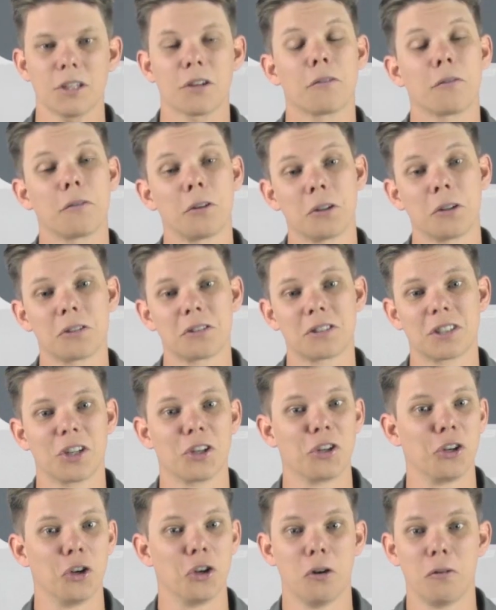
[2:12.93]
First,
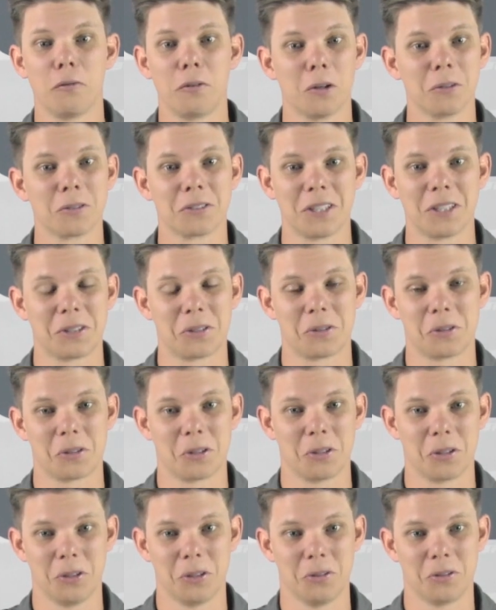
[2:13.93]
no phone sensors
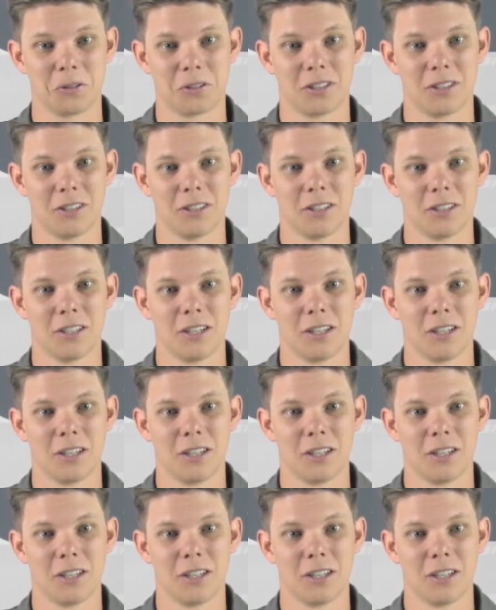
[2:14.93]
are used.